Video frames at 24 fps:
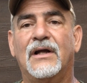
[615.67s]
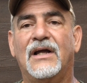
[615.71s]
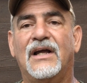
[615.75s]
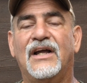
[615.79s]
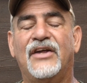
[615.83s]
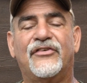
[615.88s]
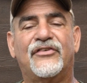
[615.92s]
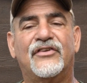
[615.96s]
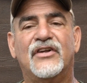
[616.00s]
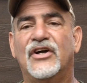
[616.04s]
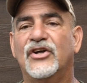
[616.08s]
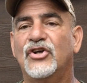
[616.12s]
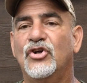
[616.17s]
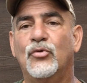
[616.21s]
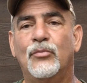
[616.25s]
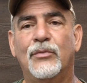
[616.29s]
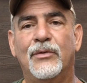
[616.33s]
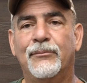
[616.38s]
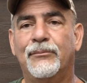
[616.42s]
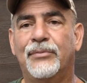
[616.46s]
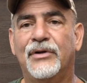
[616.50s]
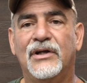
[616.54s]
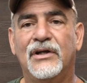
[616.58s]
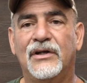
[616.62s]
it's not human
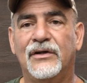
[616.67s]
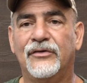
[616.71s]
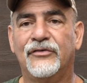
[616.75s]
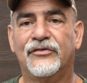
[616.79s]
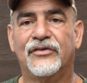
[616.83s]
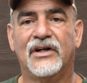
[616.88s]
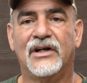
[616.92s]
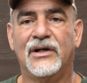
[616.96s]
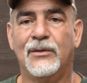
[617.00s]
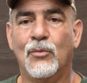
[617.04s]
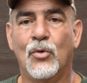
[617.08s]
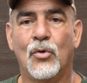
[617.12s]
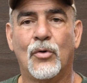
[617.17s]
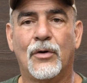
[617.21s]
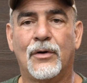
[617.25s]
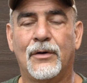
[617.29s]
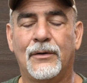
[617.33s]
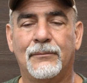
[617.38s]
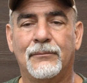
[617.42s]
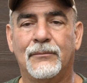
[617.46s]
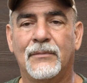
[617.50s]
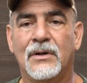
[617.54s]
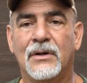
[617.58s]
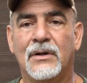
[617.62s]
beings anymore.
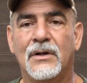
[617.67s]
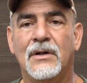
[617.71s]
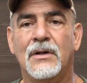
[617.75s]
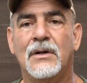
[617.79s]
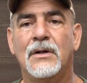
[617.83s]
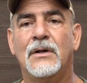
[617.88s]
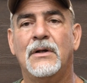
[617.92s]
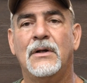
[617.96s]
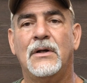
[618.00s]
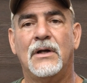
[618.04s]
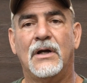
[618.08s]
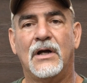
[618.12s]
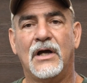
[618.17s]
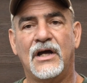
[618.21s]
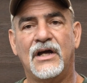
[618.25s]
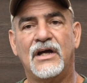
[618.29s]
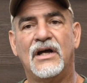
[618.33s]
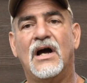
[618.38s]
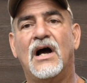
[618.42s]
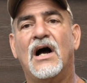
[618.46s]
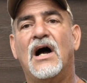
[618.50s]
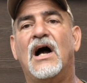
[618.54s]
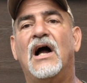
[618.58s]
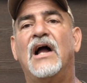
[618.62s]

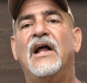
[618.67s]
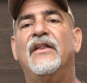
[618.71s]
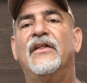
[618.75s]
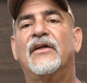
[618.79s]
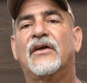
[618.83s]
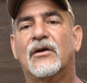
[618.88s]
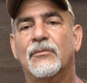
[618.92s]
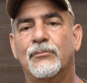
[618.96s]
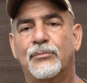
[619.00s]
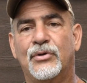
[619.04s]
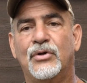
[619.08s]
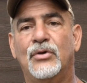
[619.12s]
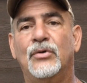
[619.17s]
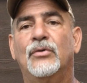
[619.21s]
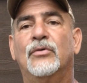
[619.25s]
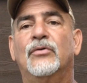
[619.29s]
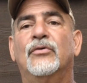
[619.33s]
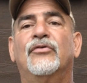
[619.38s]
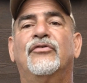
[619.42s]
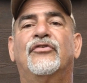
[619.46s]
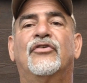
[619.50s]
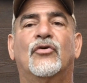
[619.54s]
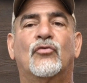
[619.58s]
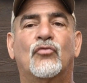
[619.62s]
AI, the
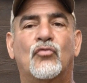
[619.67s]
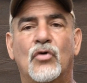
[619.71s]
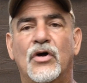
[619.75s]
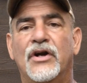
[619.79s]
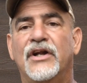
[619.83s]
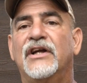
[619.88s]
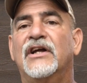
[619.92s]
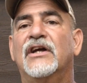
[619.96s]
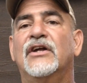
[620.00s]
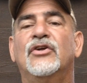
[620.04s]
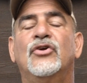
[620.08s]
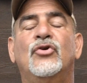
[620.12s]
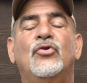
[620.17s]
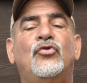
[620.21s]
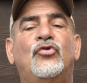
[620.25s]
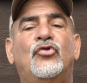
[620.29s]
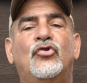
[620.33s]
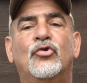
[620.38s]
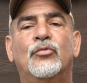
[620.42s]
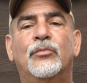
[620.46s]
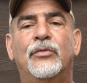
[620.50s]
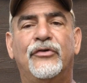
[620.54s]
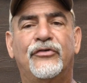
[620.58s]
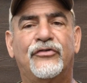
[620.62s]
computers are running it.
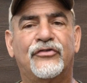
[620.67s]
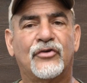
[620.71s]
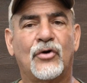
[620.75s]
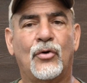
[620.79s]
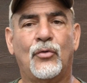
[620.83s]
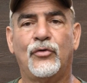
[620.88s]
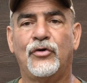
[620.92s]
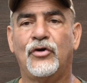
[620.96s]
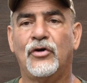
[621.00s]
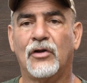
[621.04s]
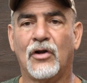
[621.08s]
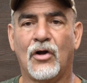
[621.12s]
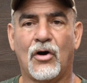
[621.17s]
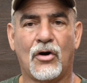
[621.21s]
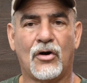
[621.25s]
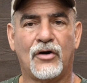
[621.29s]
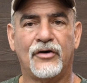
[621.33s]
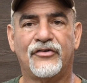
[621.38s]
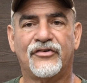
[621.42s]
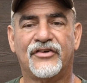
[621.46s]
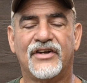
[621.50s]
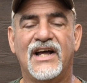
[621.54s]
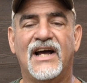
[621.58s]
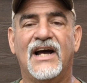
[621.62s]
YouTube is so
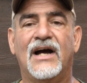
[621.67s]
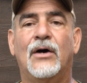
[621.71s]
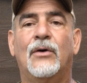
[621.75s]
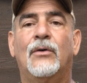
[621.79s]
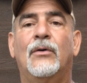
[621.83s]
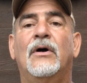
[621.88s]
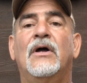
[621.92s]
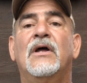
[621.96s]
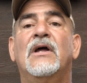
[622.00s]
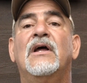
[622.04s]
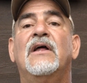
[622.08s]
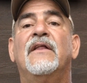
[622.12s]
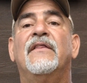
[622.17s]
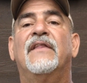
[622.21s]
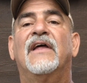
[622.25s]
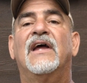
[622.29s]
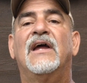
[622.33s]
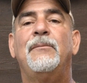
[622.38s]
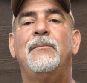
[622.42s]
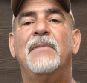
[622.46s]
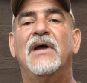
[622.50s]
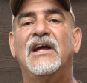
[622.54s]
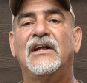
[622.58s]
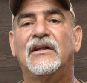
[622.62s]
large now.
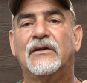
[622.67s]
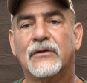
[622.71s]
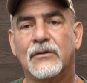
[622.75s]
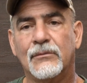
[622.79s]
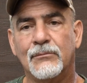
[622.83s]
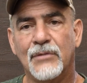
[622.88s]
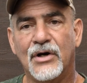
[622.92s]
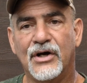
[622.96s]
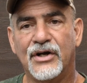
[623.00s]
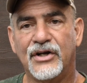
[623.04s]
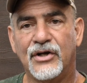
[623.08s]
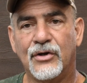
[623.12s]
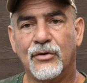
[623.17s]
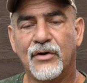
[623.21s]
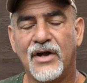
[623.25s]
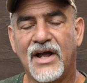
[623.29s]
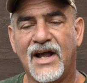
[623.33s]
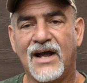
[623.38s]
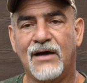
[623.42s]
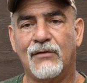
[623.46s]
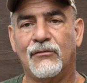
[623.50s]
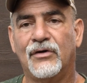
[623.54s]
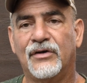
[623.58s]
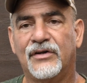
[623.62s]
They make their money on
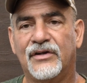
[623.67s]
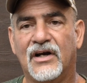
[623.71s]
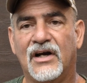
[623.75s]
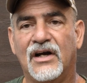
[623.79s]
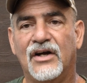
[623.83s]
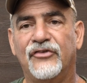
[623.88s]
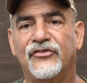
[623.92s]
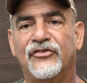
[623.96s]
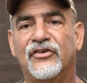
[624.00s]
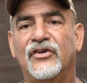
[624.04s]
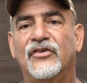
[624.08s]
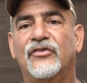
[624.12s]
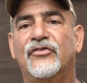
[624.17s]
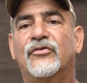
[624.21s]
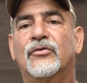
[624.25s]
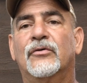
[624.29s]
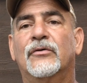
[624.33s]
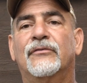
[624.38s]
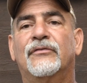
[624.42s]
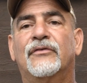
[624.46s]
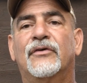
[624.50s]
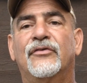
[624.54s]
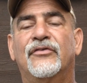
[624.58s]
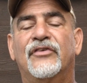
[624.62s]
advertising. So
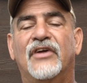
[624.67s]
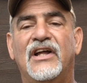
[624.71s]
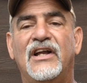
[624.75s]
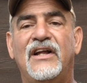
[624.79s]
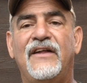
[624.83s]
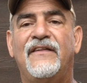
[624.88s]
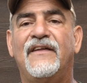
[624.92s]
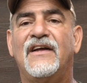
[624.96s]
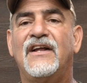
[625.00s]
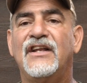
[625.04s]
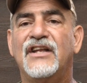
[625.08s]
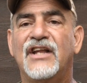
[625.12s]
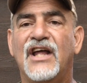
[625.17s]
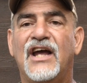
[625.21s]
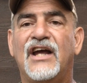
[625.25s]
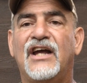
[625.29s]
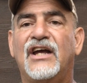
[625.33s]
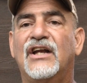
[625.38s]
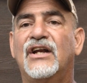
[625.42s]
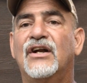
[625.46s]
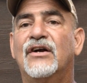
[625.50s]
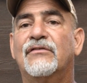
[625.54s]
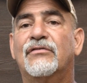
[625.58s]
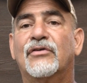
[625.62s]
if there's anything
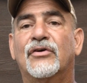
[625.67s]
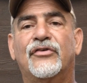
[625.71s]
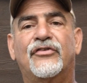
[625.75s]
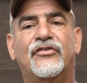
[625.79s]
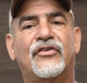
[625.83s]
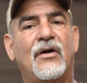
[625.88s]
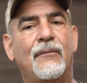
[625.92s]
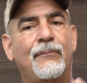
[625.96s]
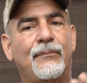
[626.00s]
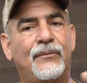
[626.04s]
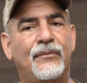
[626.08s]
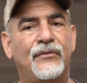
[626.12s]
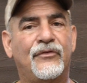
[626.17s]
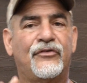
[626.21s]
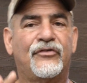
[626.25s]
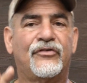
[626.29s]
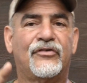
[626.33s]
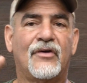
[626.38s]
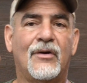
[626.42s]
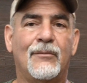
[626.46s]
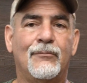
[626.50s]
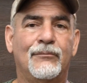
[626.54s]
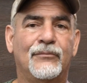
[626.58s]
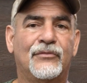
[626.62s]
negative or something
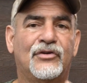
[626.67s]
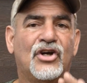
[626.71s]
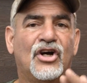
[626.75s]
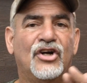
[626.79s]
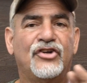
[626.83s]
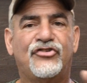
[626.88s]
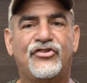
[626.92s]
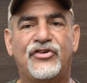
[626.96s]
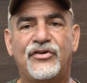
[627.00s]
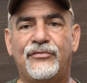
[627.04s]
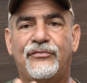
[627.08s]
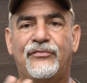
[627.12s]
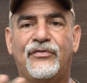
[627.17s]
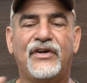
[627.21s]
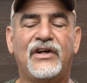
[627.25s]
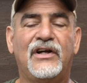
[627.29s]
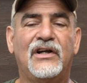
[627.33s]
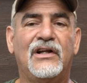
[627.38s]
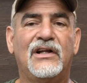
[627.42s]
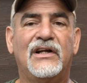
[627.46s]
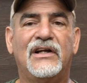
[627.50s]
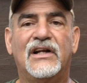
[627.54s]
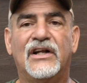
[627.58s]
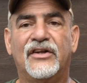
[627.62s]

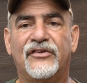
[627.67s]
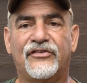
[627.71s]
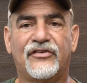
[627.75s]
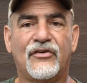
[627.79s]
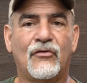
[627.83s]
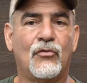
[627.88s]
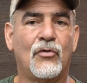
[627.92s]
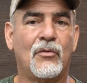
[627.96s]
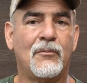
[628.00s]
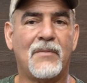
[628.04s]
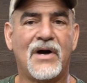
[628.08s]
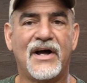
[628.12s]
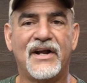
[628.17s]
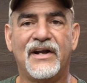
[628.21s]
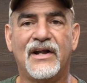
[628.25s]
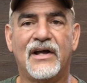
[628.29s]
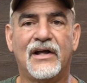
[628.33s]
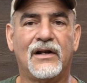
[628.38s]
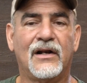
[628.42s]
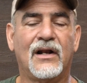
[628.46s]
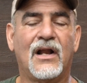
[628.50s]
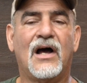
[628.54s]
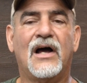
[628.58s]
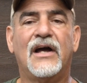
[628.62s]
touchy-feely that someone might
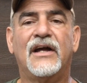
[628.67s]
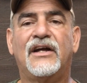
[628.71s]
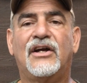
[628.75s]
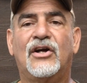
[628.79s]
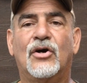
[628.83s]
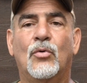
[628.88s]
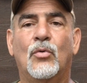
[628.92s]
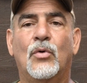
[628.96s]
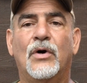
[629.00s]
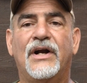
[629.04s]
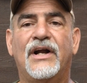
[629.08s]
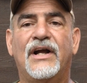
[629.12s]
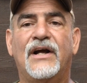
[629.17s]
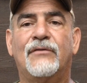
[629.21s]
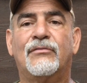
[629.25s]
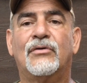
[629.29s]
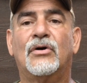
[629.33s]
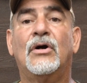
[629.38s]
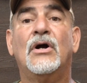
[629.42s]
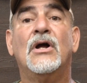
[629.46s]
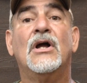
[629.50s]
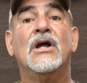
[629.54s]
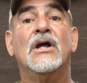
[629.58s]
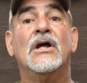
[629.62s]
not like or whatever,